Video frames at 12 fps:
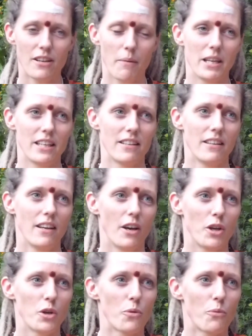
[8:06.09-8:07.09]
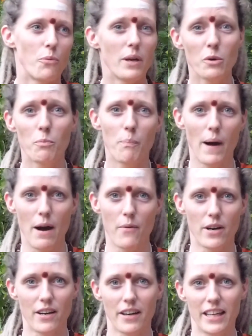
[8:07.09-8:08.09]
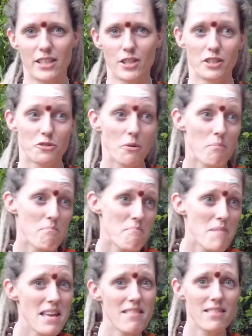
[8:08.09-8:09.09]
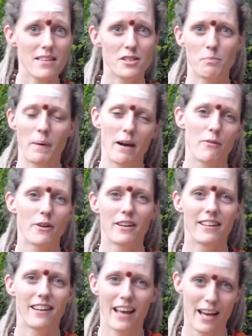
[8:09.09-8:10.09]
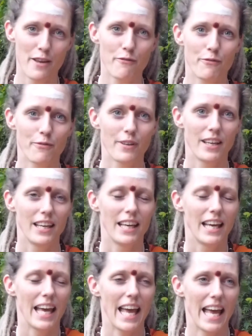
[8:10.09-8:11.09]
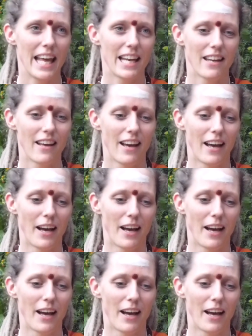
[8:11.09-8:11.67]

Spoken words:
I mean, your willpower is a tremendous power in life, and